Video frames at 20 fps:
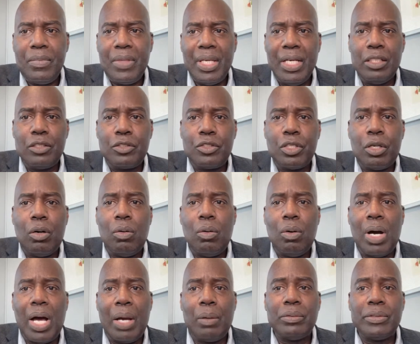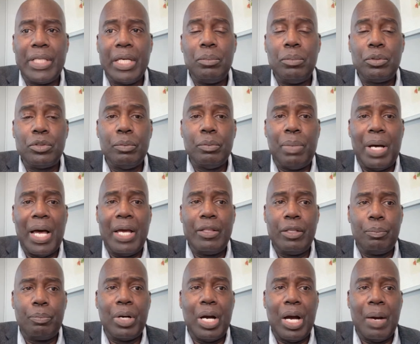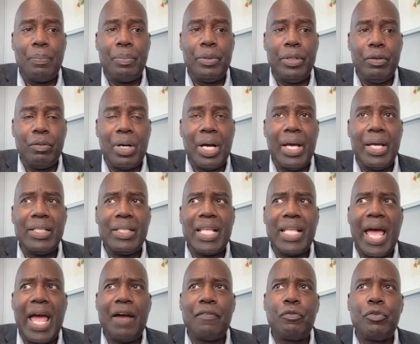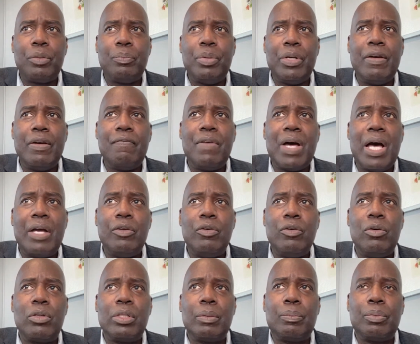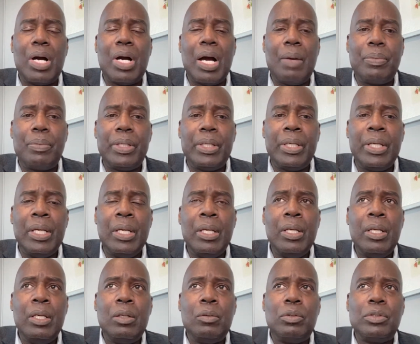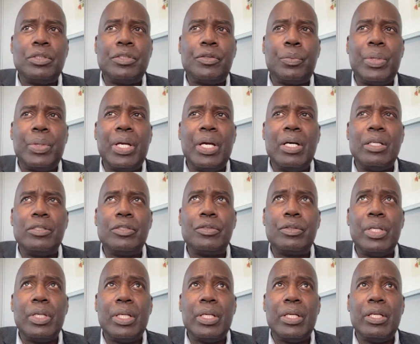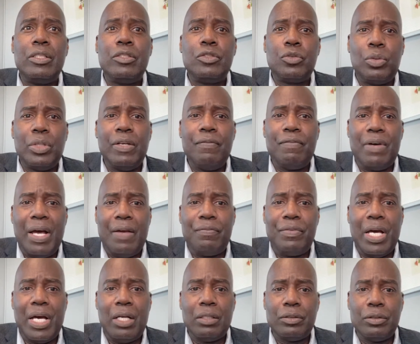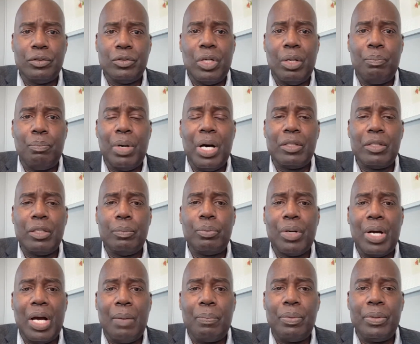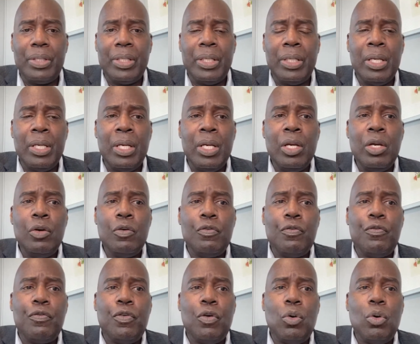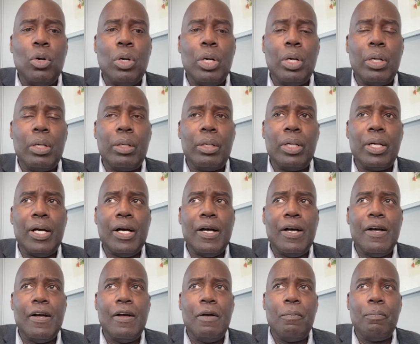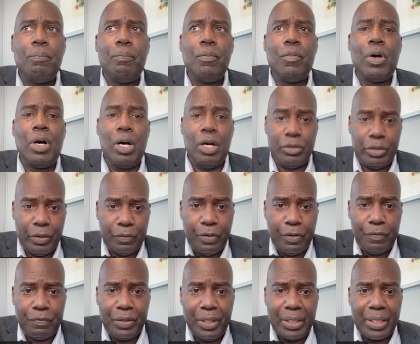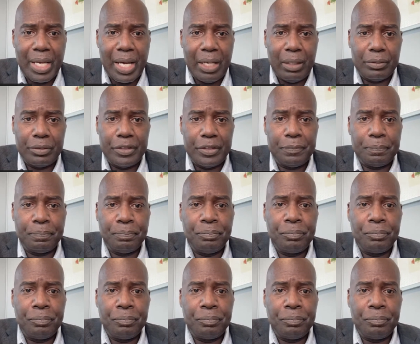And so I was able to buy the property right. The after repair value on the property was $325,000. So I bought the property for $150,000.